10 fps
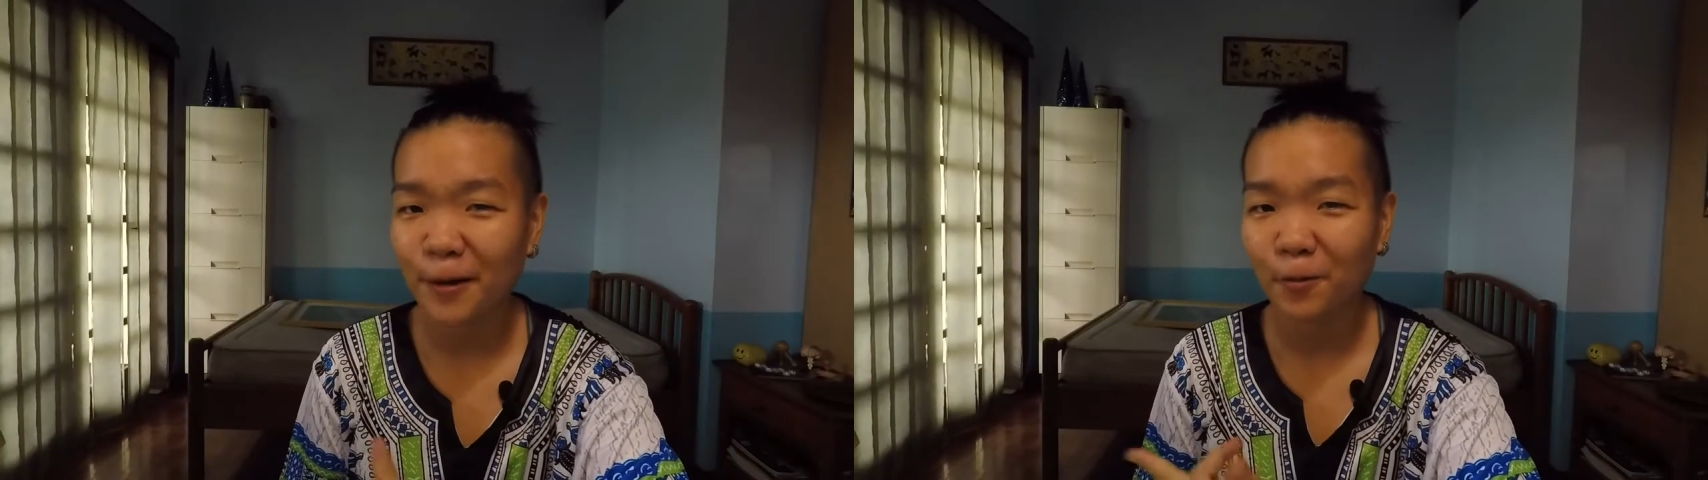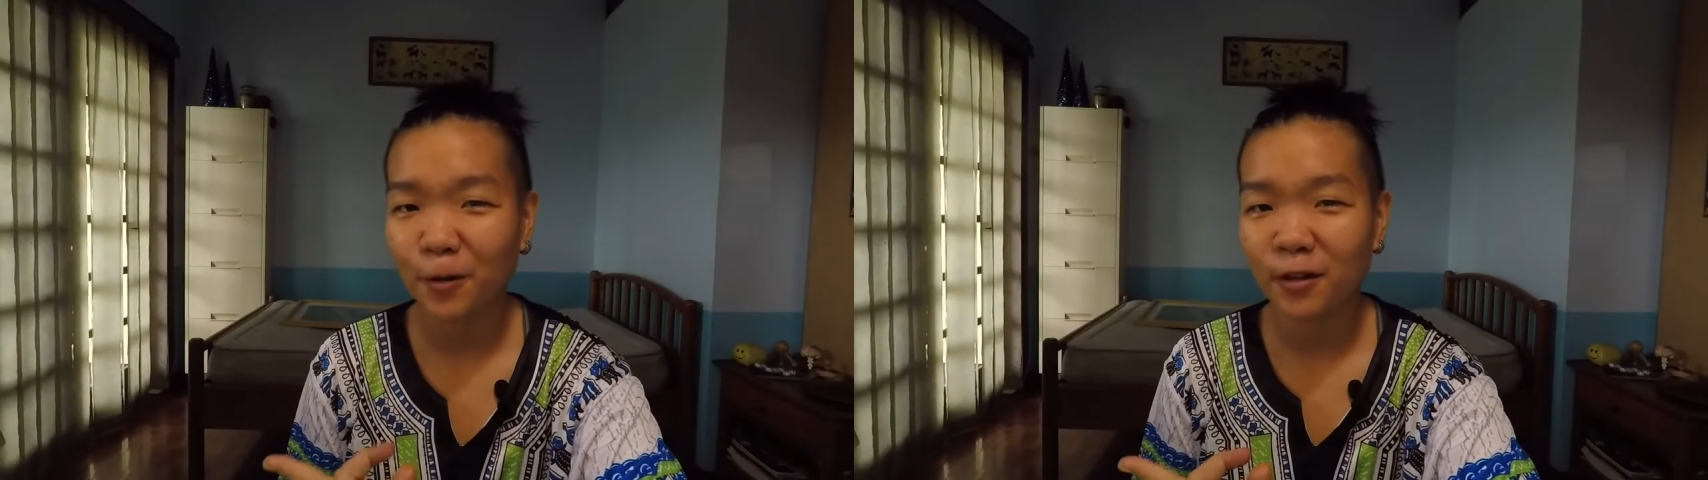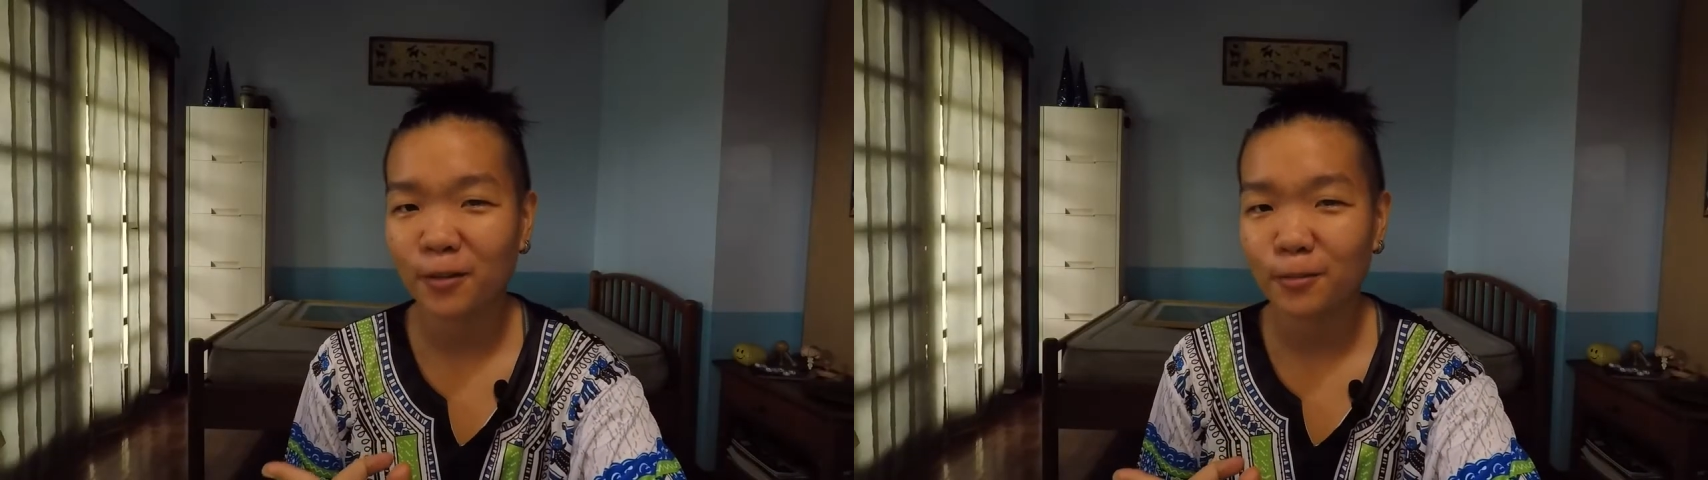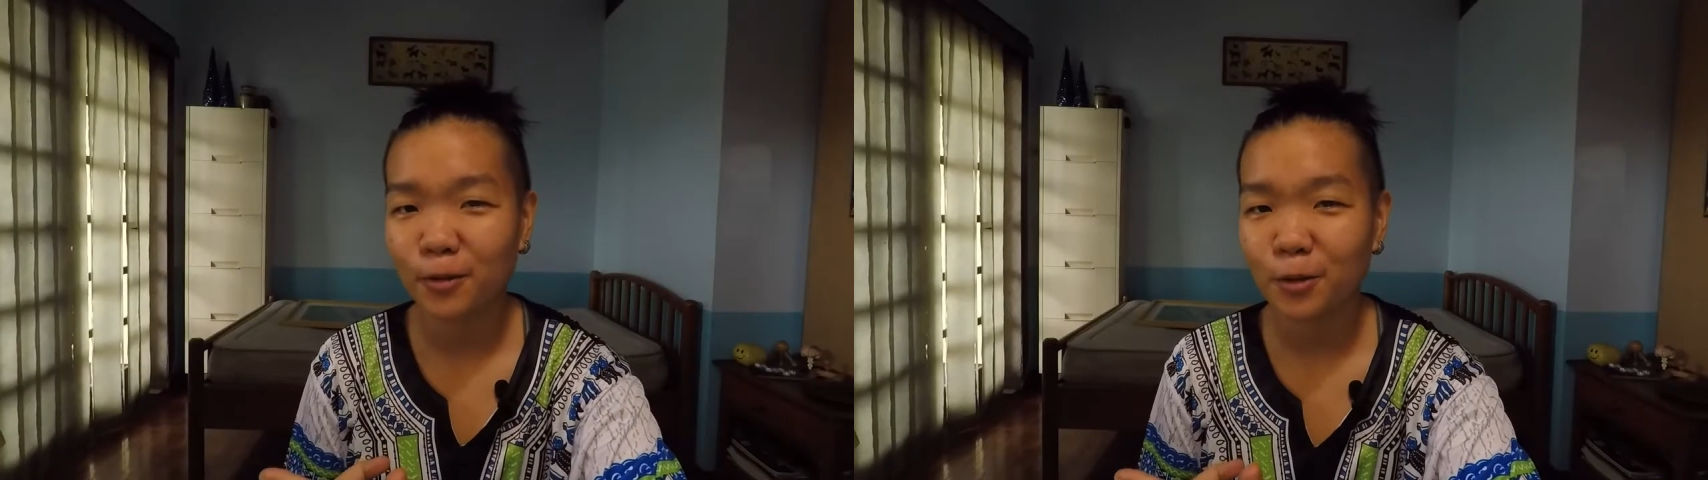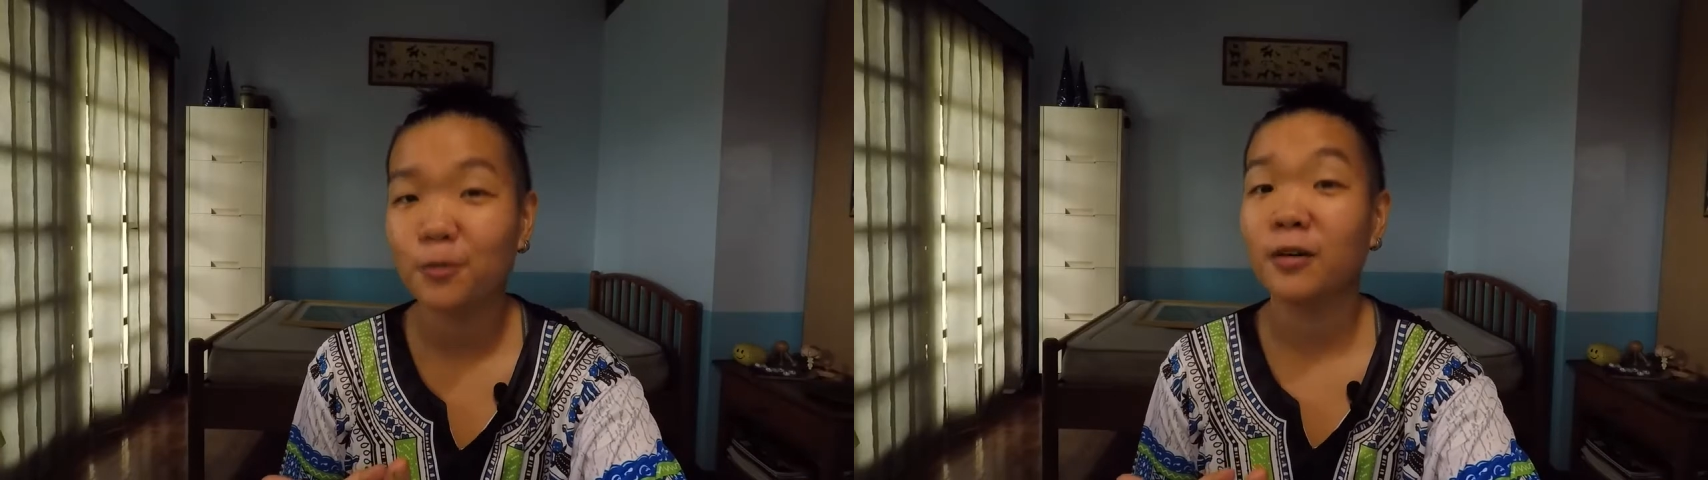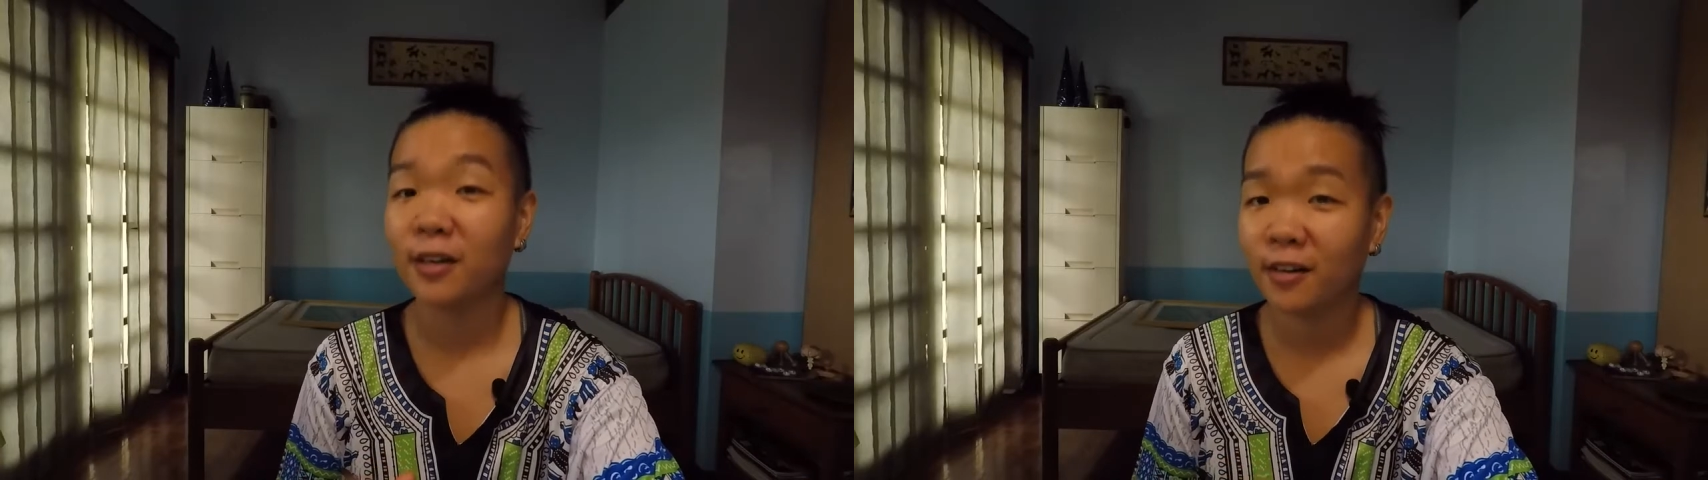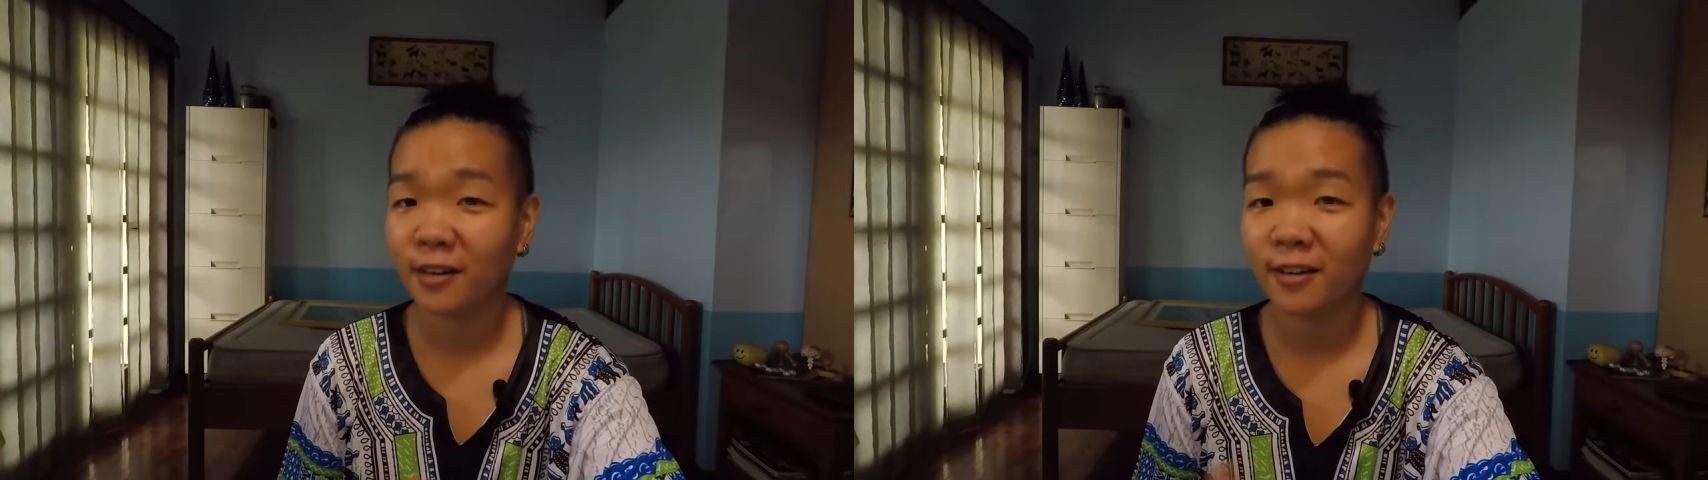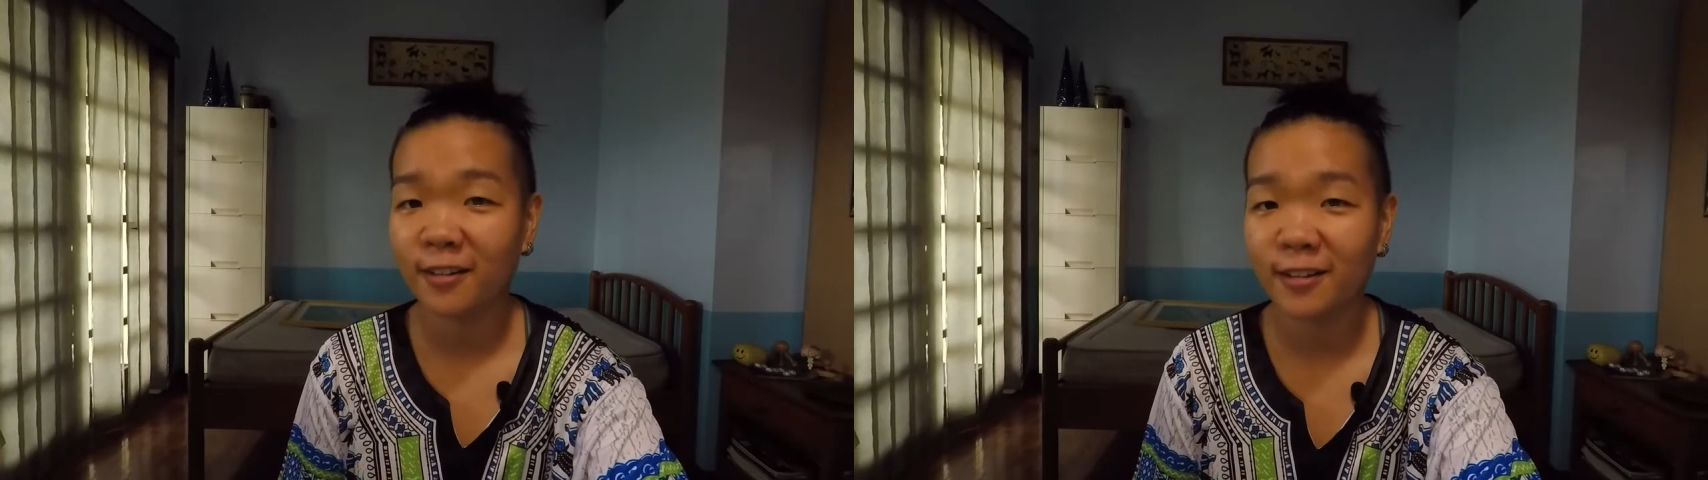and welcome to
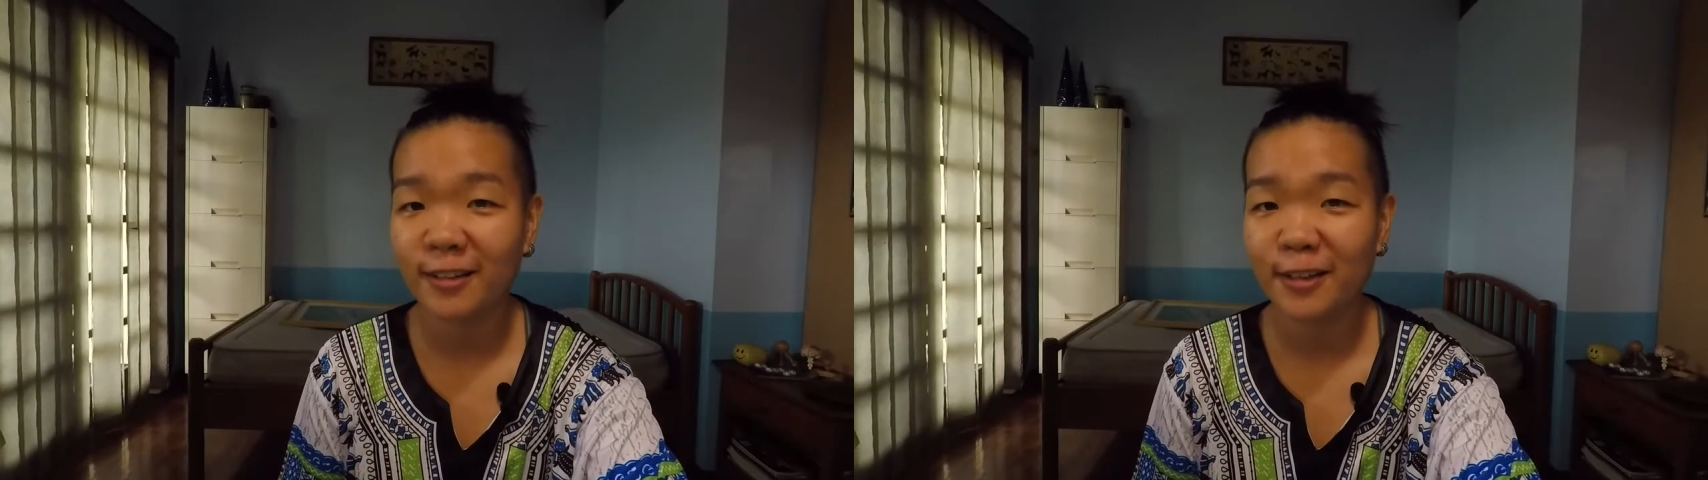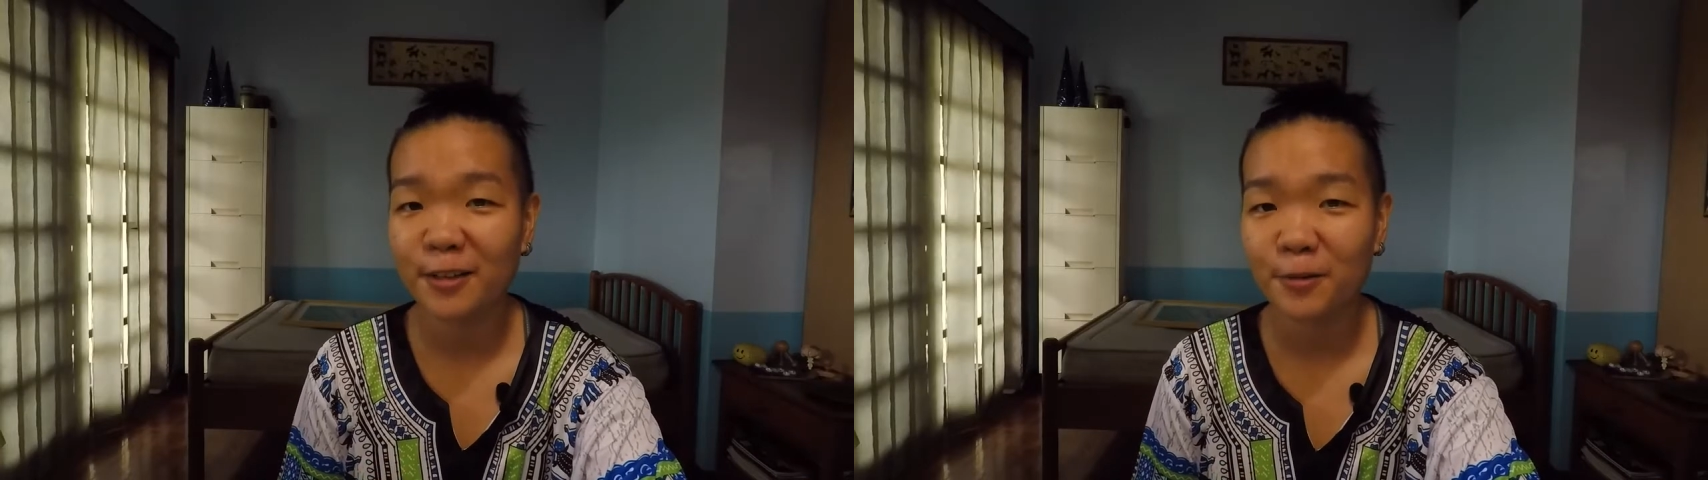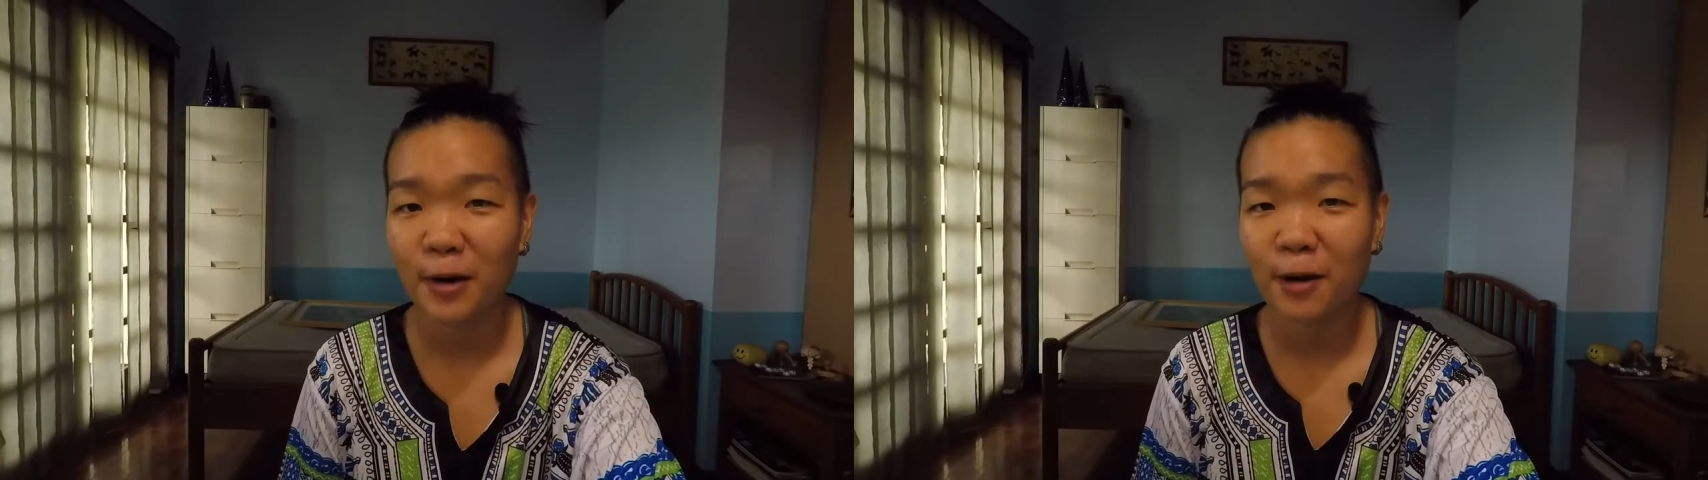Inay, thank you,